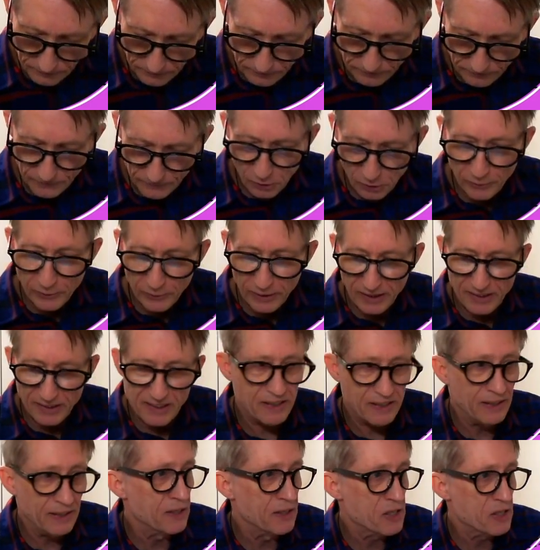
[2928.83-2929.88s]
so we really
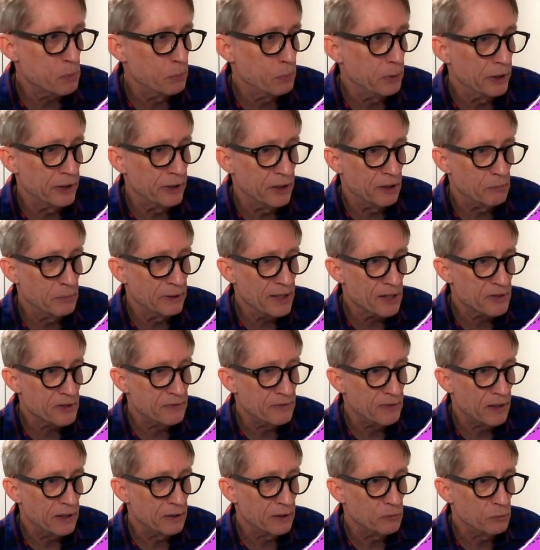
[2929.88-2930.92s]
didn't need to split it, but that's
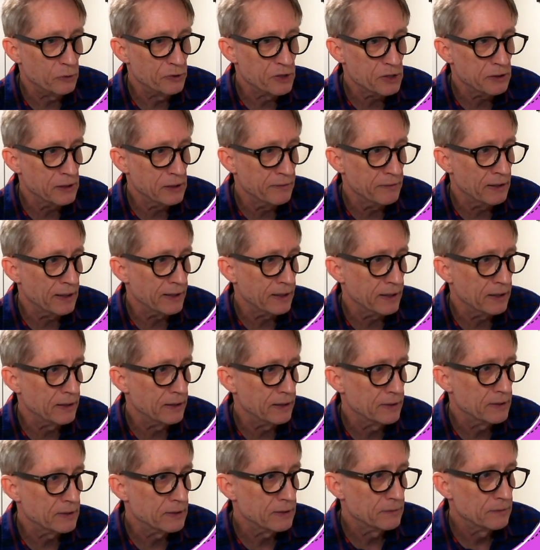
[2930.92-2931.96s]
fine. We'll just leave it like it
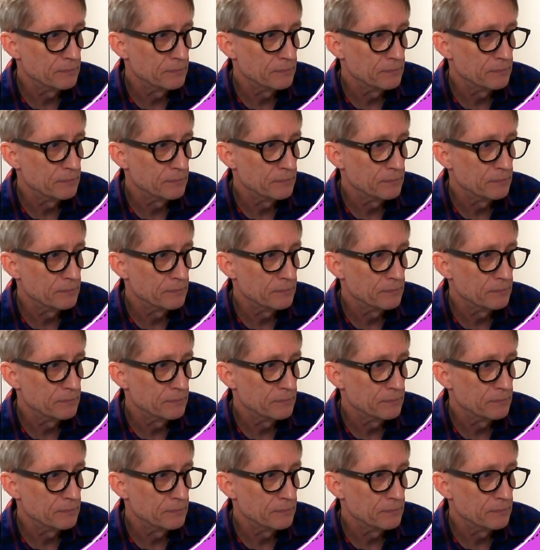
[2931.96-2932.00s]
is.